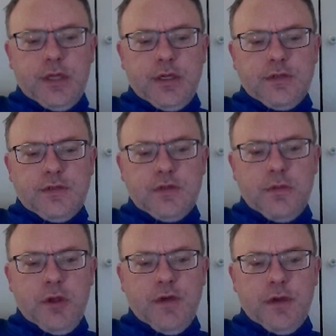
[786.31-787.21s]
This is the
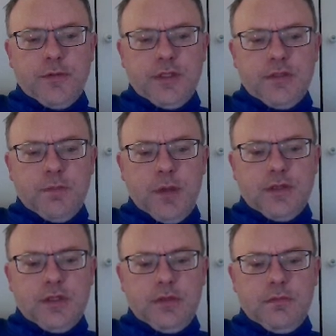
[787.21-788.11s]
move I was
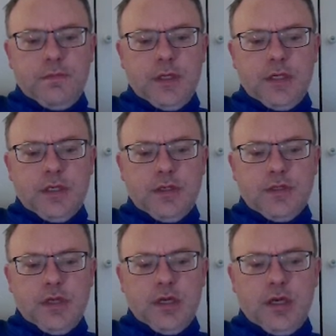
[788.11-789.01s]
expecting,
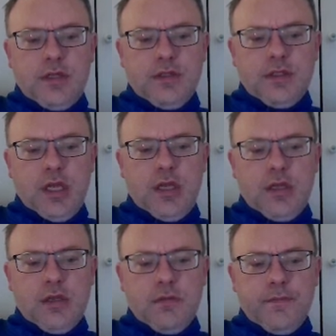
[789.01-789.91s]
because I can't take,